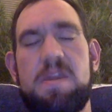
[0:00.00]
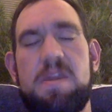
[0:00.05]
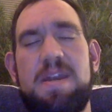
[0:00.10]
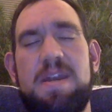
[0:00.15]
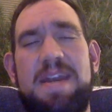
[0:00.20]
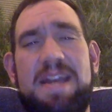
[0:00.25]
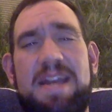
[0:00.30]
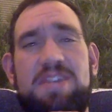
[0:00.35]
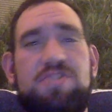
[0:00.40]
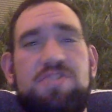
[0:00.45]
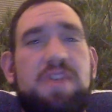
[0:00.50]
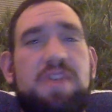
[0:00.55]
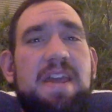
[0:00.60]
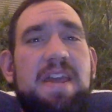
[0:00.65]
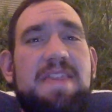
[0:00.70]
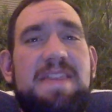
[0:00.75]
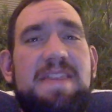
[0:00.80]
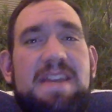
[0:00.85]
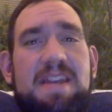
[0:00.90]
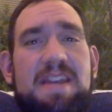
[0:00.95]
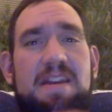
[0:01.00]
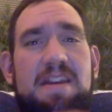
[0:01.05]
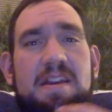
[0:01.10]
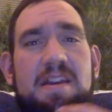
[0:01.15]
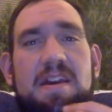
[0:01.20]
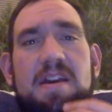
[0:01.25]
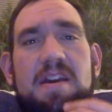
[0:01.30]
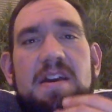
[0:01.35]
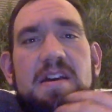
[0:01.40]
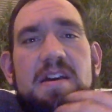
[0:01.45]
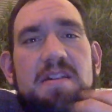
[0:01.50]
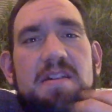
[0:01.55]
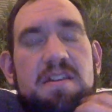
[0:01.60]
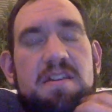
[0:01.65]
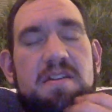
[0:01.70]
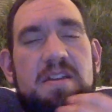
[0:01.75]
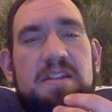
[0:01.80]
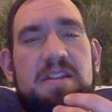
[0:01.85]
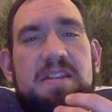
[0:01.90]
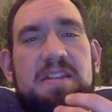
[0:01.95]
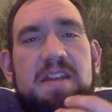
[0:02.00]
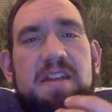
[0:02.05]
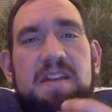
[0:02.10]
just doing the neck mobility, you add